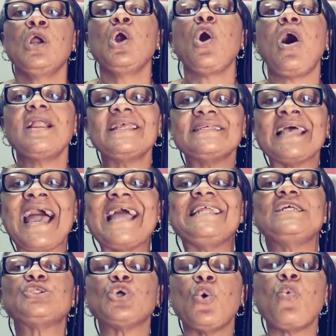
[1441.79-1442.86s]
God is
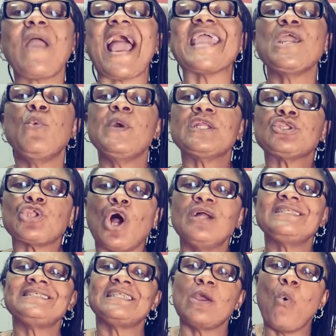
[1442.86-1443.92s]
heading to where he will
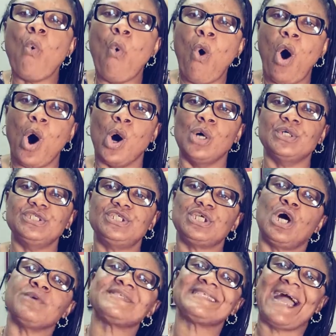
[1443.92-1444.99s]
turn the world
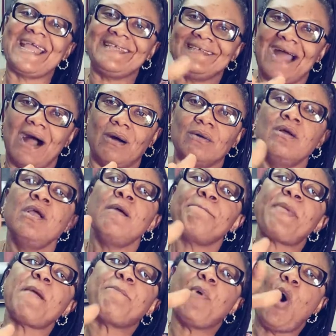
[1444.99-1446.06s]
upside down.
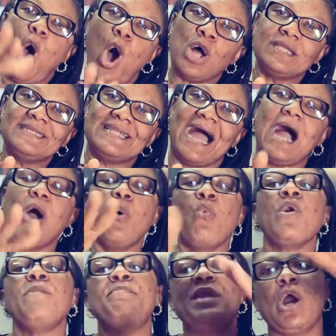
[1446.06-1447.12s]
People under
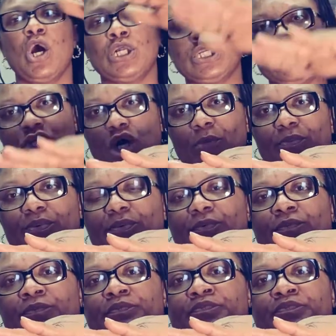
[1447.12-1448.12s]
will be on top.